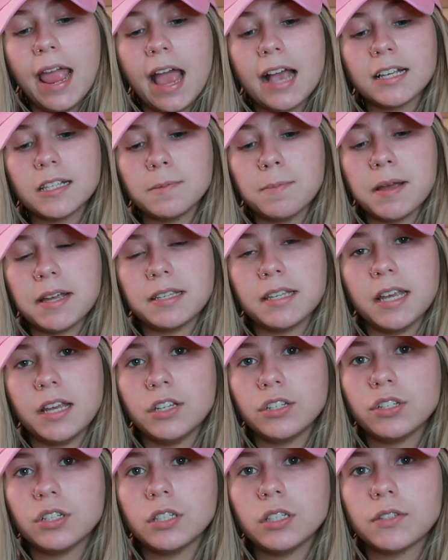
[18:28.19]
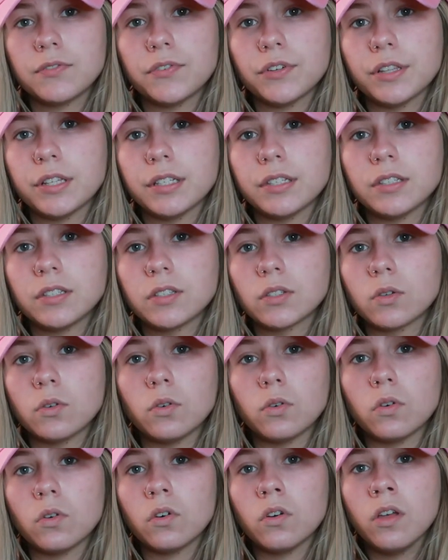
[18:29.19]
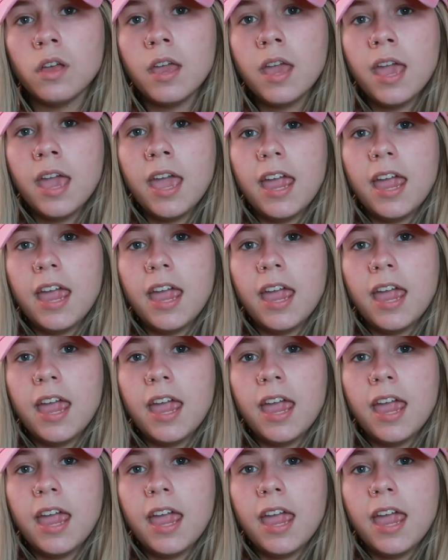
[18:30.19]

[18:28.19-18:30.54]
expectations for this school,